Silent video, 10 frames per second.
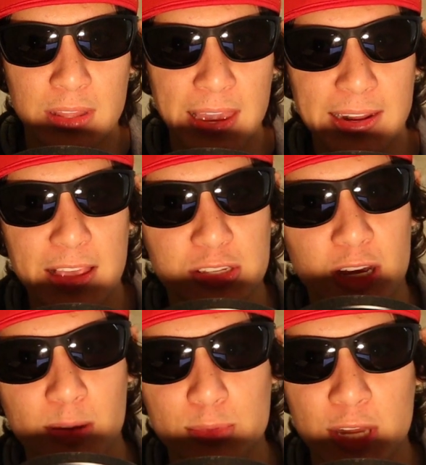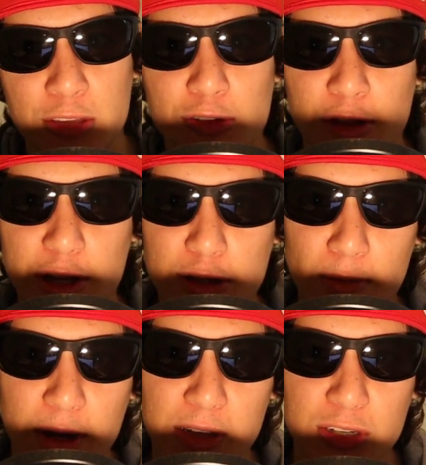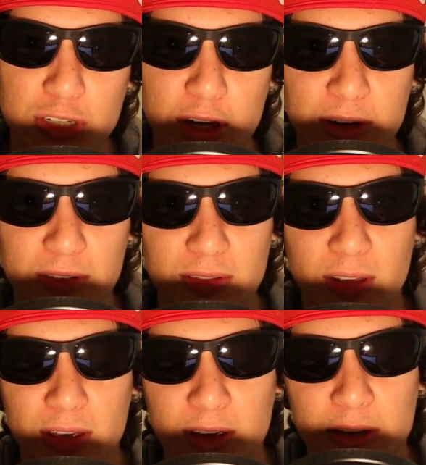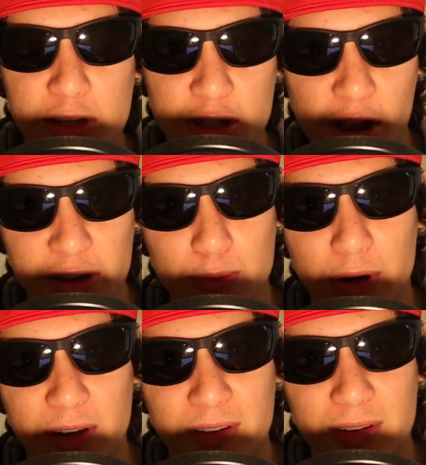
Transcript: the head ass comes, takes your lunch money and shit. It sucks, bro.